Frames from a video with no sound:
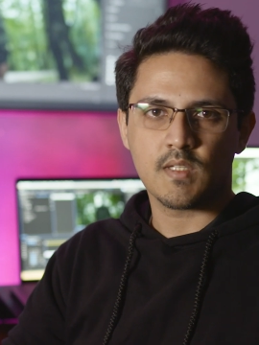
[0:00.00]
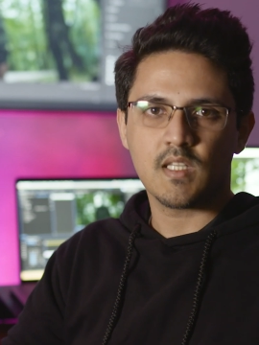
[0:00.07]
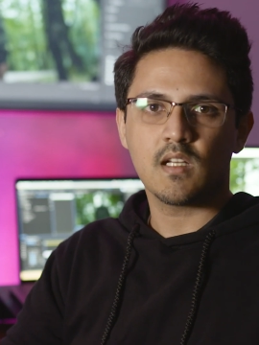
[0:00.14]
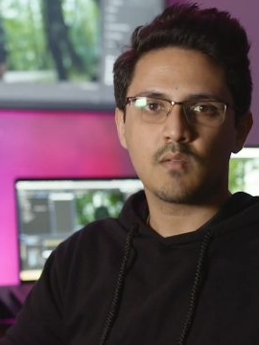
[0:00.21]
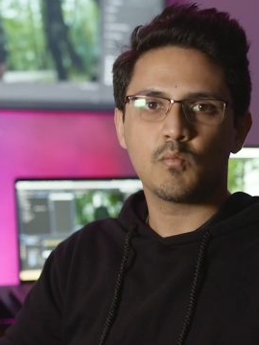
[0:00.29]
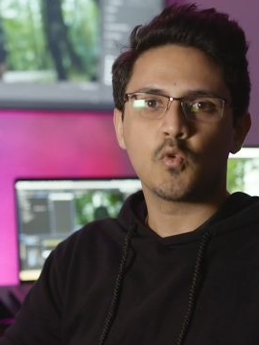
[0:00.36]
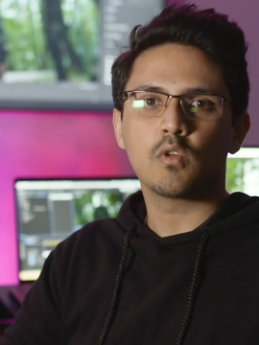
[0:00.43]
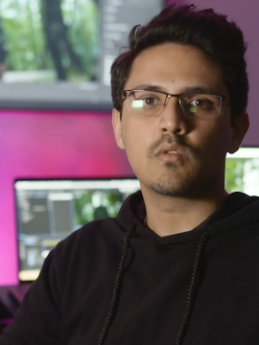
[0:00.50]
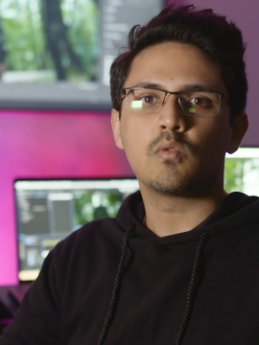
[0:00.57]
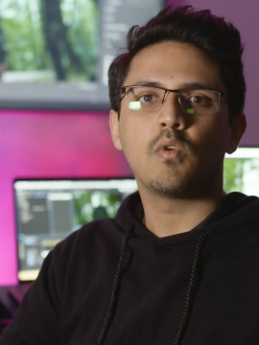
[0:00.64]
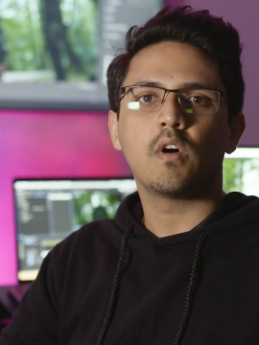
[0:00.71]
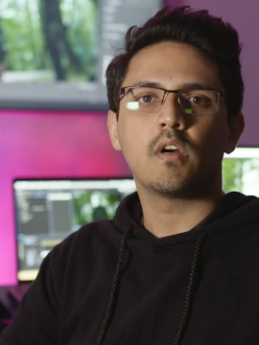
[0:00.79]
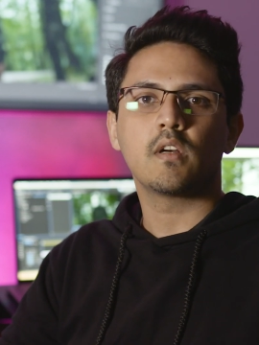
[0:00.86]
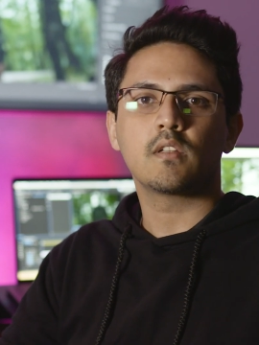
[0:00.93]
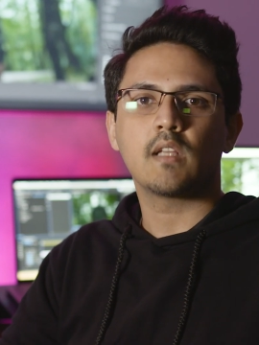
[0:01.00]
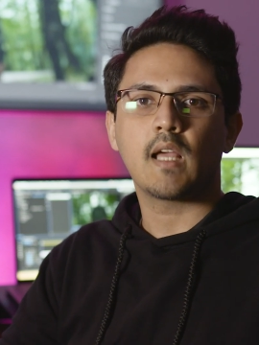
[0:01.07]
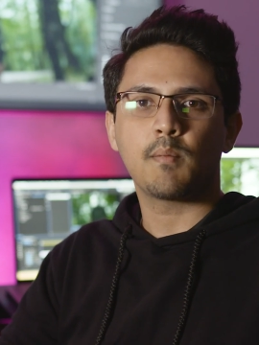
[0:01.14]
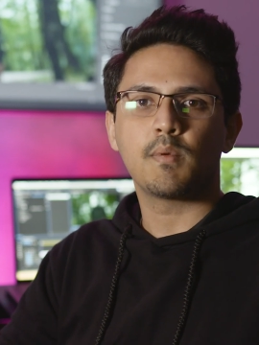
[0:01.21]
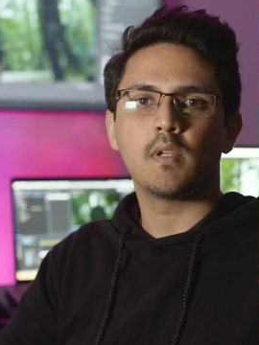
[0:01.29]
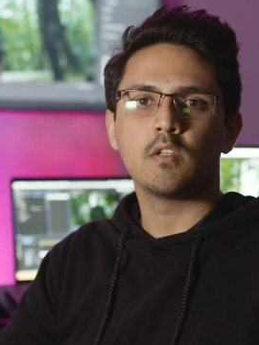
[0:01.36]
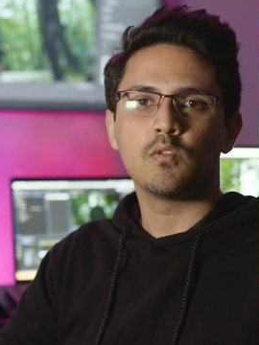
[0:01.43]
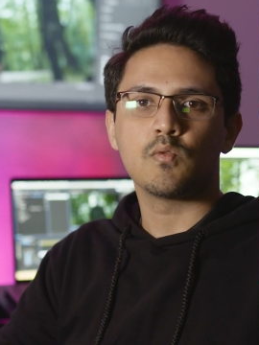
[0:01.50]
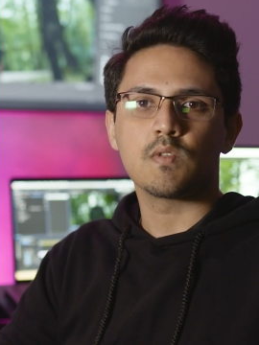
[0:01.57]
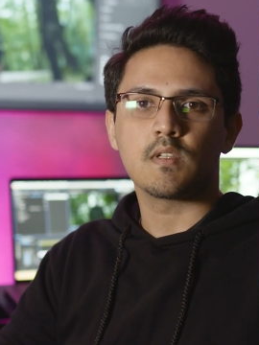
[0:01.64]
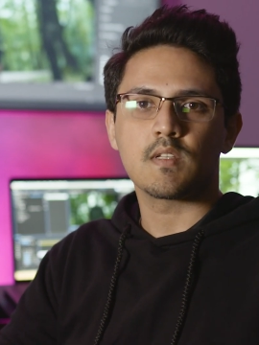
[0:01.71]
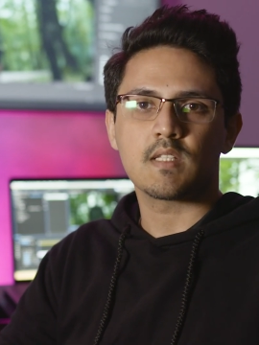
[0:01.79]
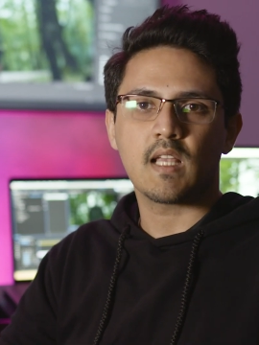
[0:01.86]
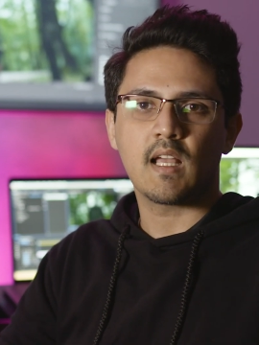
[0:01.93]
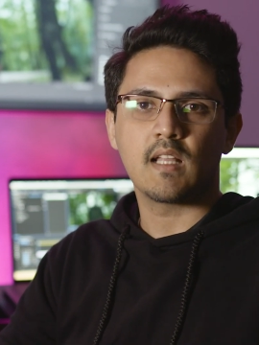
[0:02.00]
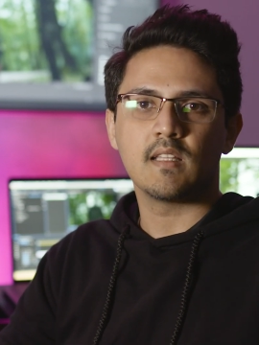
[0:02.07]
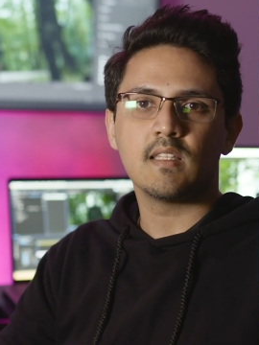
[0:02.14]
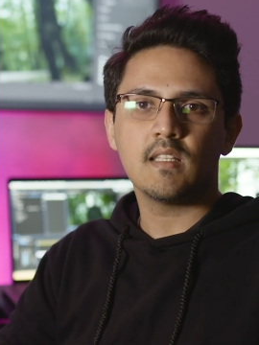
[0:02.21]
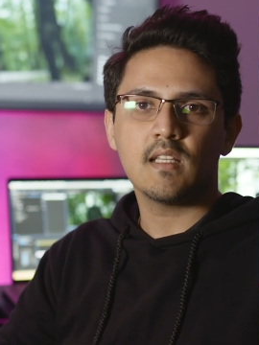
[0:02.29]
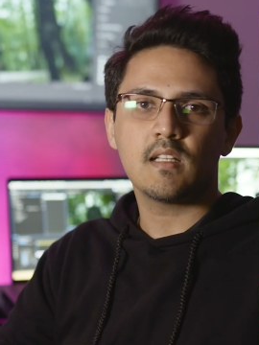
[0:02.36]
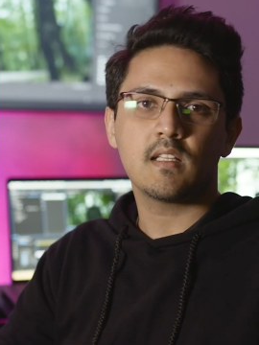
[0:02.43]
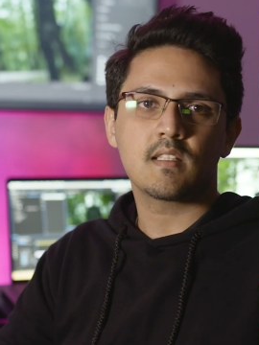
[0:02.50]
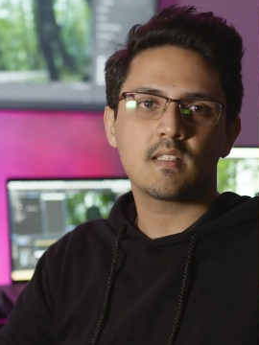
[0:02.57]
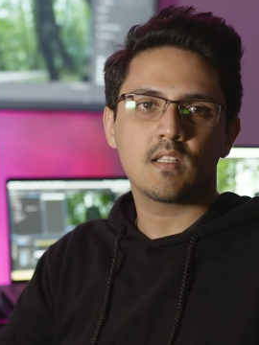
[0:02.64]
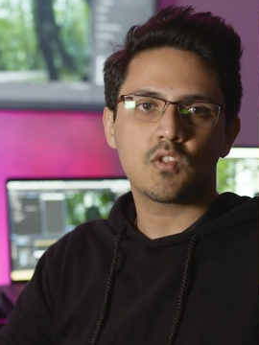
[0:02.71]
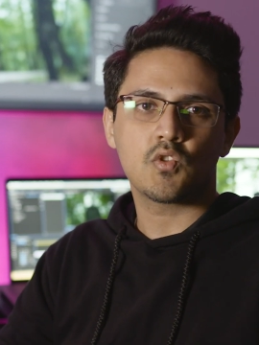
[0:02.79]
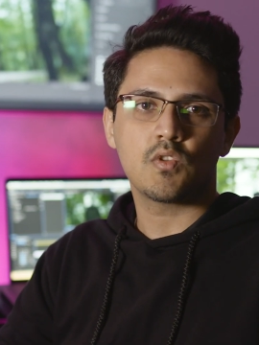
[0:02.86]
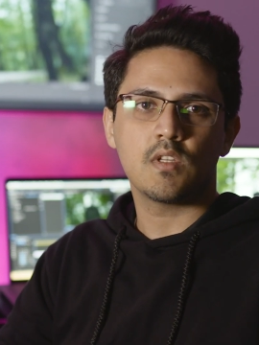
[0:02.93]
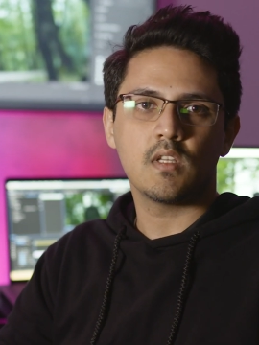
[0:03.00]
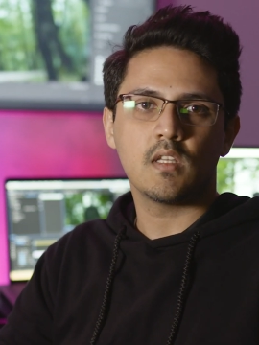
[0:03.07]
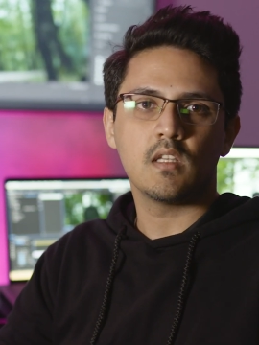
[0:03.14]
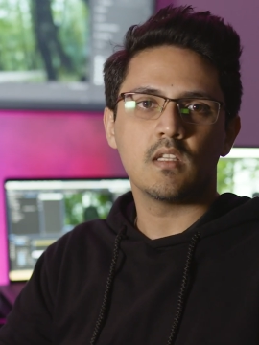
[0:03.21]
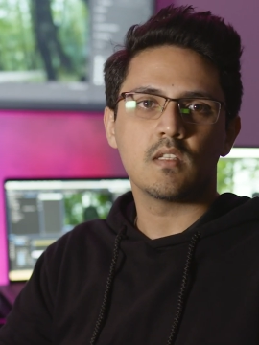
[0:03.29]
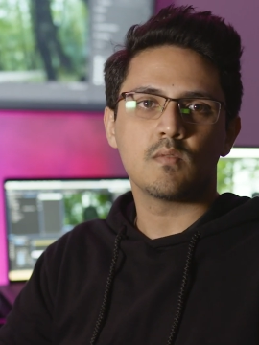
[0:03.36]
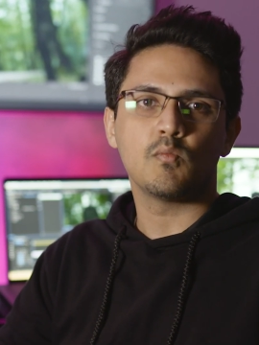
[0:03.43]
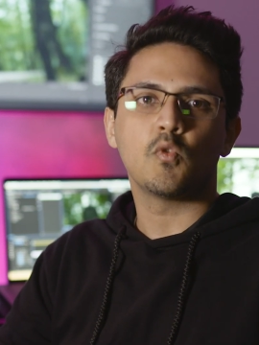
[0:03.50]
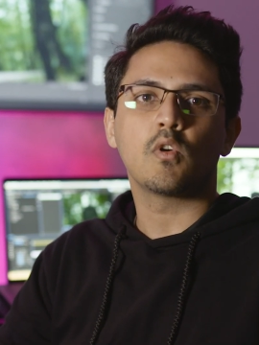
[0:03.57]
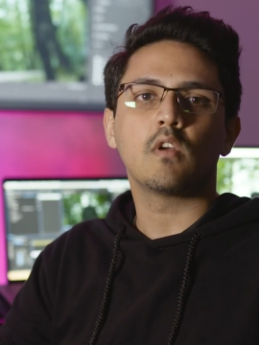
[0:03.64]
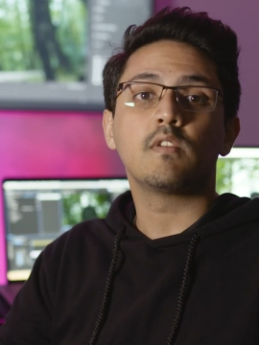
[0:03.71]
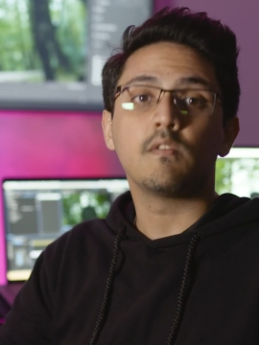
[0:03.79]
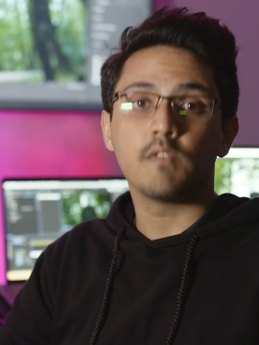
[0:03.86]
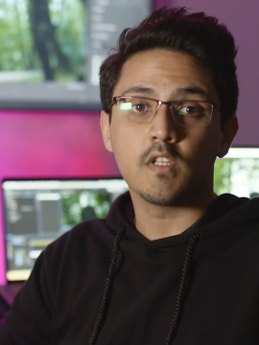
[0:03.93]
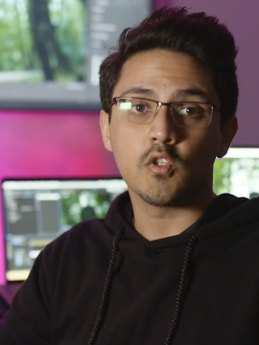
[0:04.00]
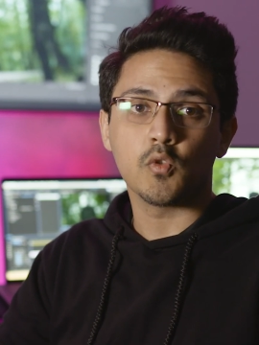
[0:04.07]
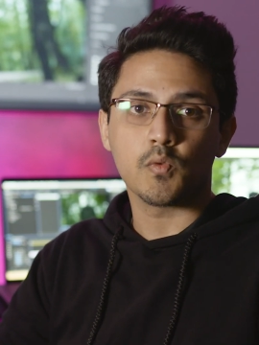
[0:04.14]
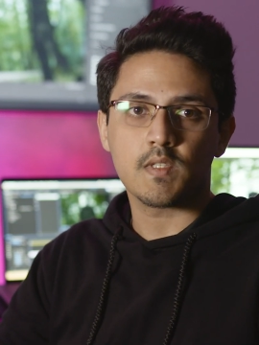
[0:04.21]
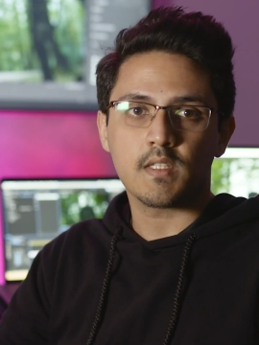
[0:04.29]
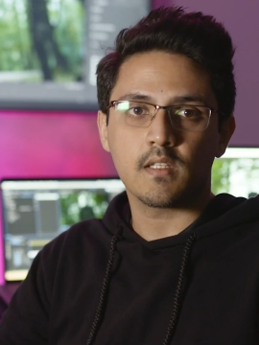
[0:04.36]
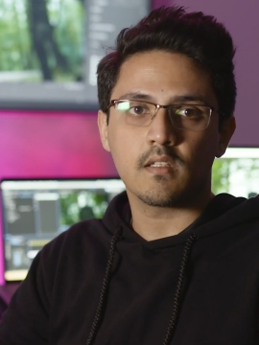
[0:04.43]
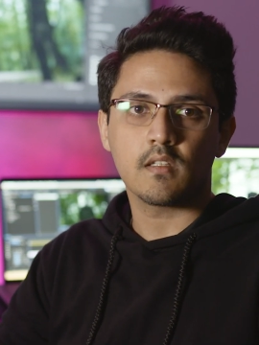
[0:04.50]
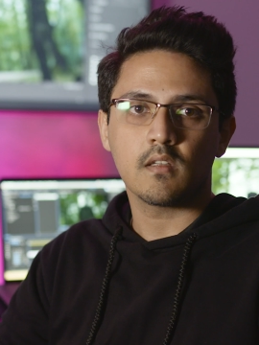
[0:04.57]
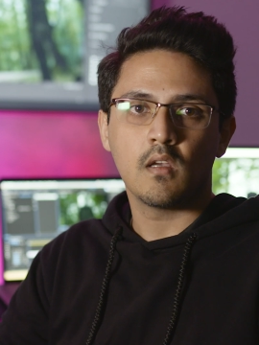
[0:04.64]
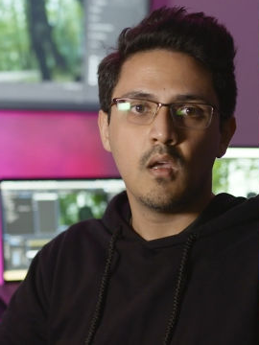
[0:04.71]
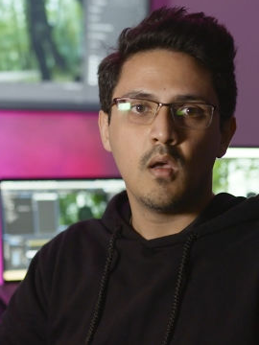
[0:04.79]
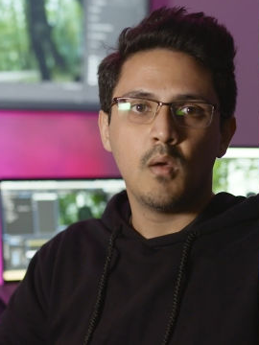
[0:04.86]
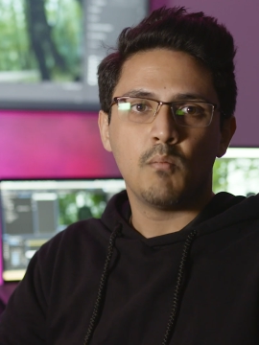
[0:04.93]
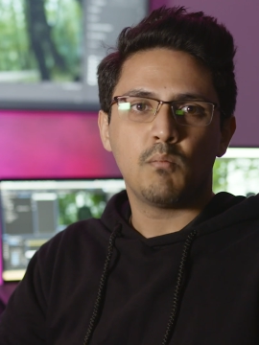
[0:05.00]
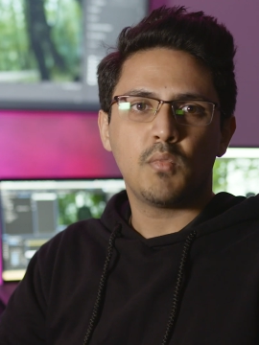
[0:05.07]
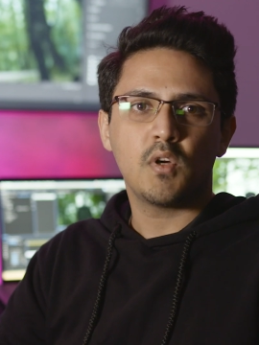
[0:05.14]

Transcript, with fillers: geared more toward Apple users and DNxHD is more of a Windows thing.